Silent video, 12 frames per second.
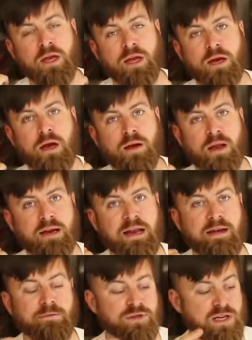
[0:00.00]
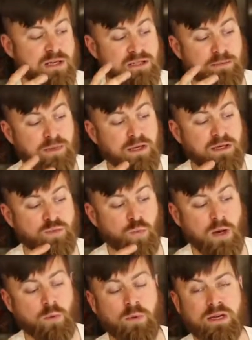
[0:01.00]
in online advertising, because
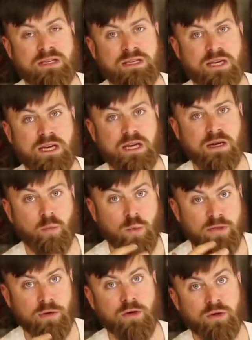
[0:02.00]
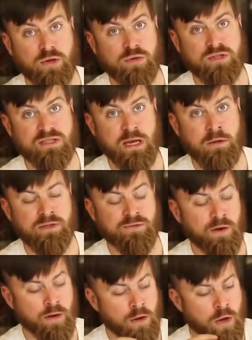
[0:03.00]
what we did with our new sales
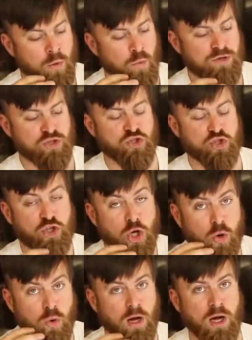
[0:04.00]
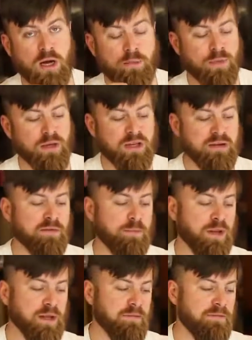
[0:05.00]
funnel was so
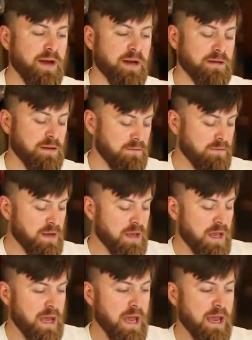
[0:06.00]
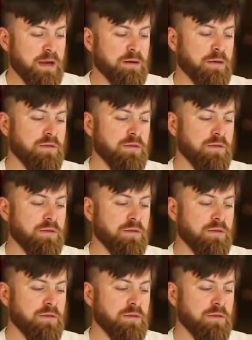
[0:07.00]
unbelievably effective. And